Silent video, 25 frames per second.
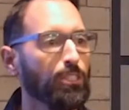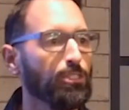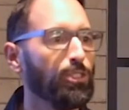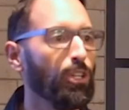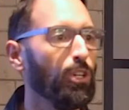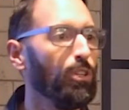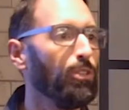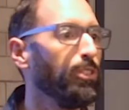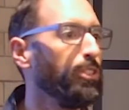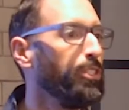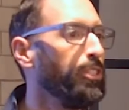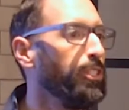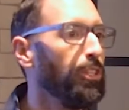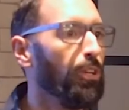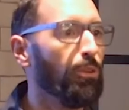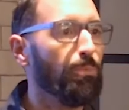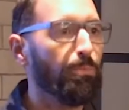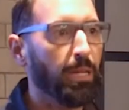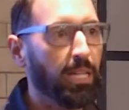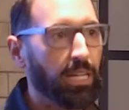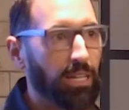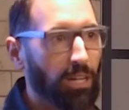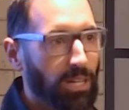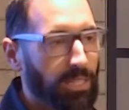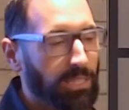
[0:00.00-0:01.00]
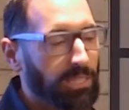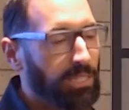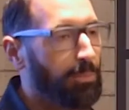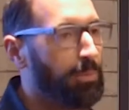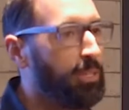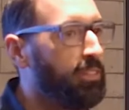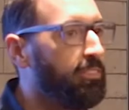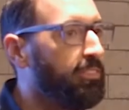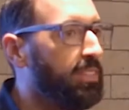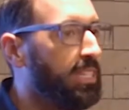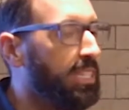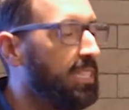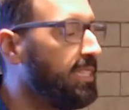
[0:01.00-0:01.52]
So, being on
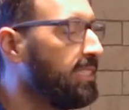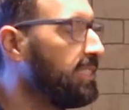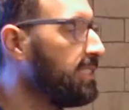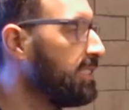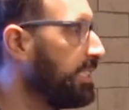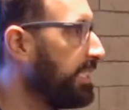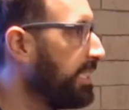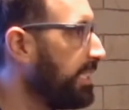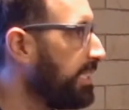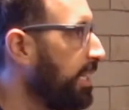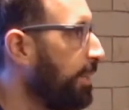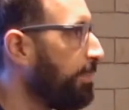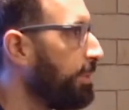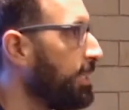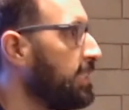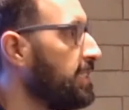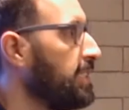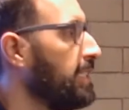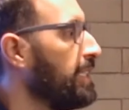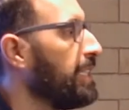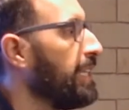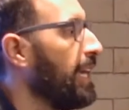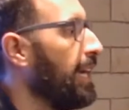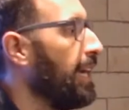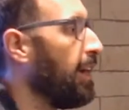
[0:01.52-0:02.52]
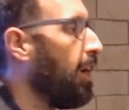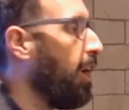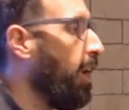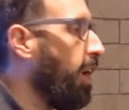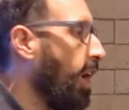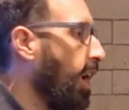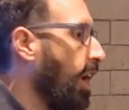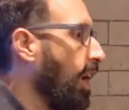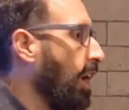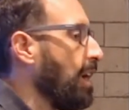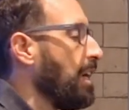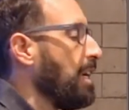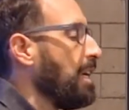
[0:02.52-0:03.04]
WVEC,
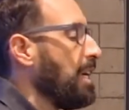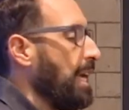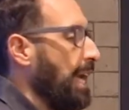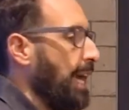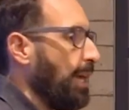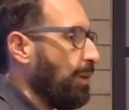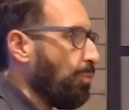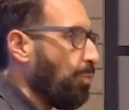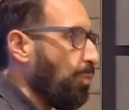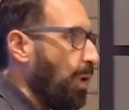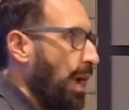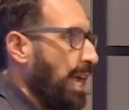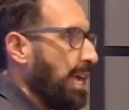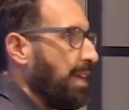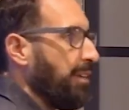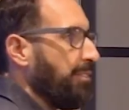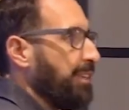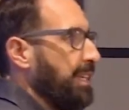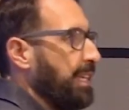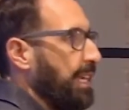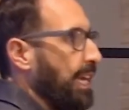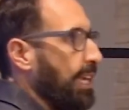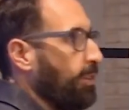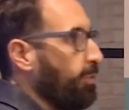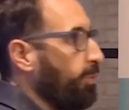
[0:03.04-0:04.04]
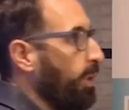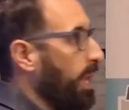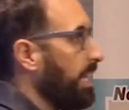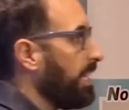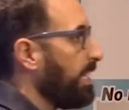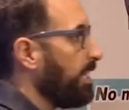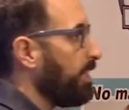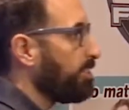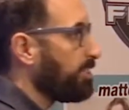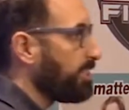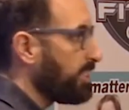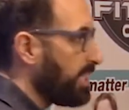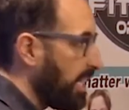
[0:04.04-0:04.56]
WTKR, and Wavy, and
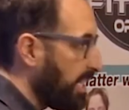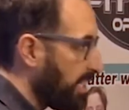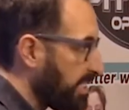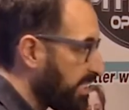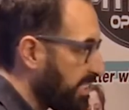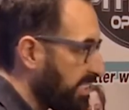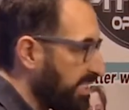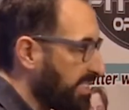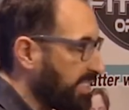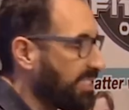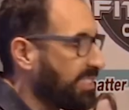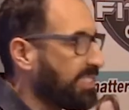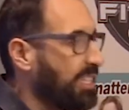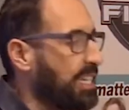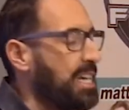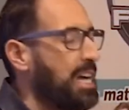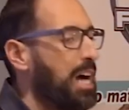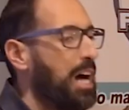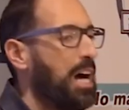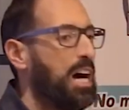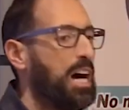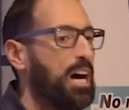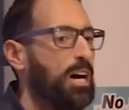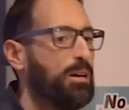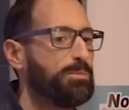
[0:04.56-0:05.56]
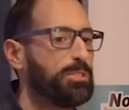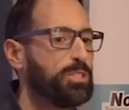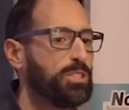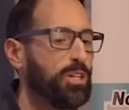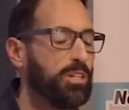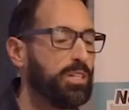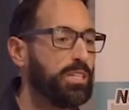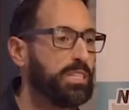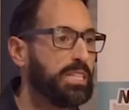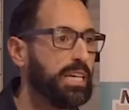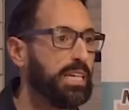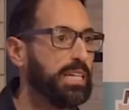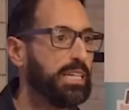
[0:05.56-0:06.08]
radio stations.
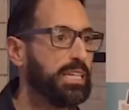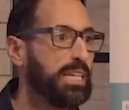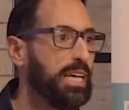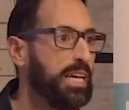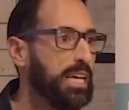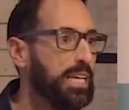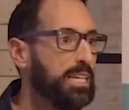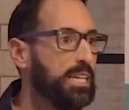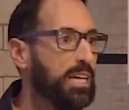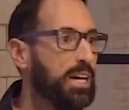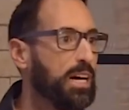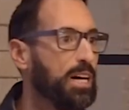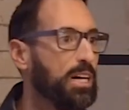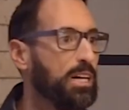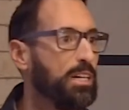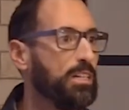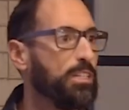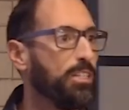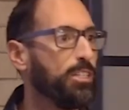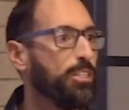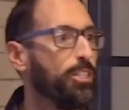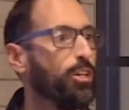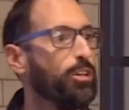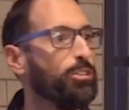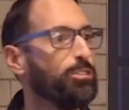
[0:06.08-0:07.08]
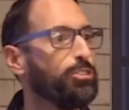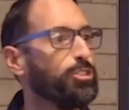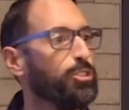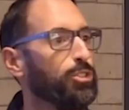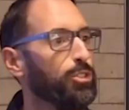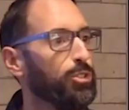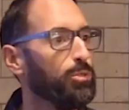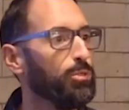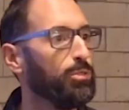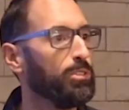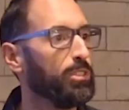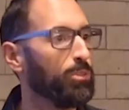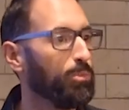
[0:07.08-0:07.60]
Started getting in,
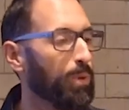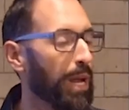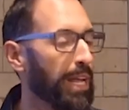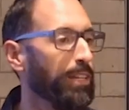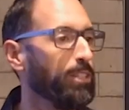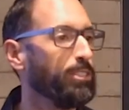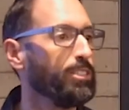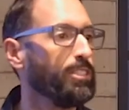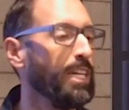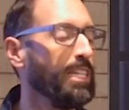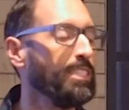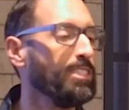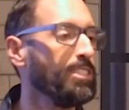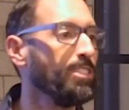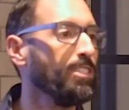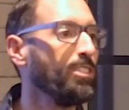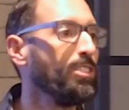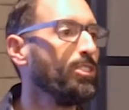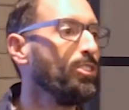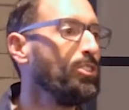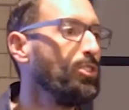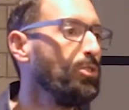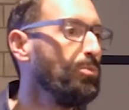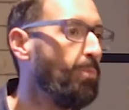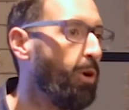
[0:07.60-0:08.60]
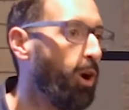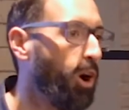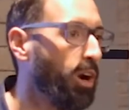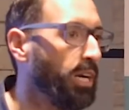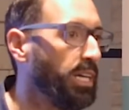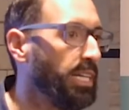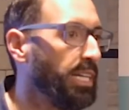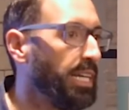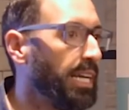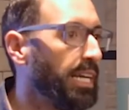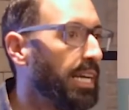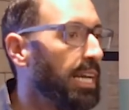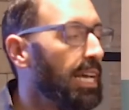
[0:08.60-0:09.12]
to the radio stations and do
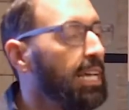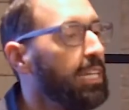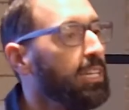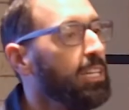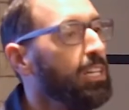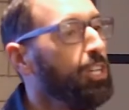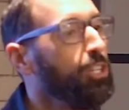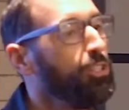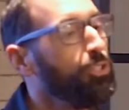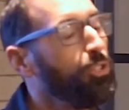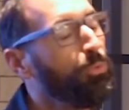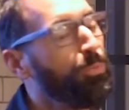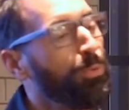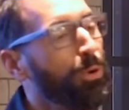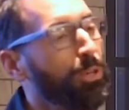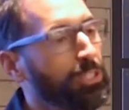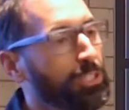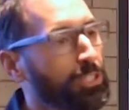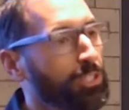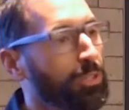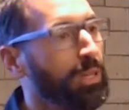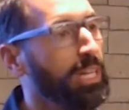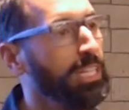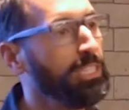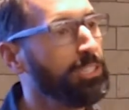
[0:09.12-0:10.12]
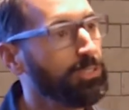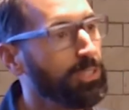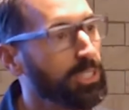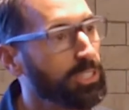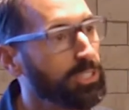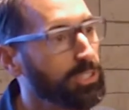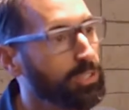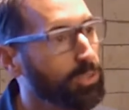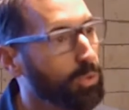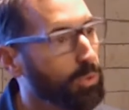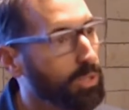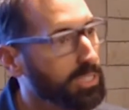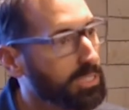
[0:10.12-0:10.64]
marketing and do personal interest
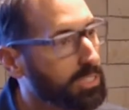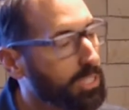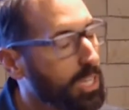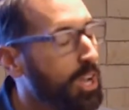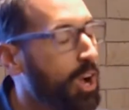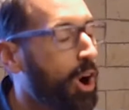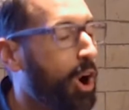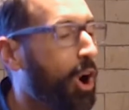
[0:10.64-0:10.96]
stories.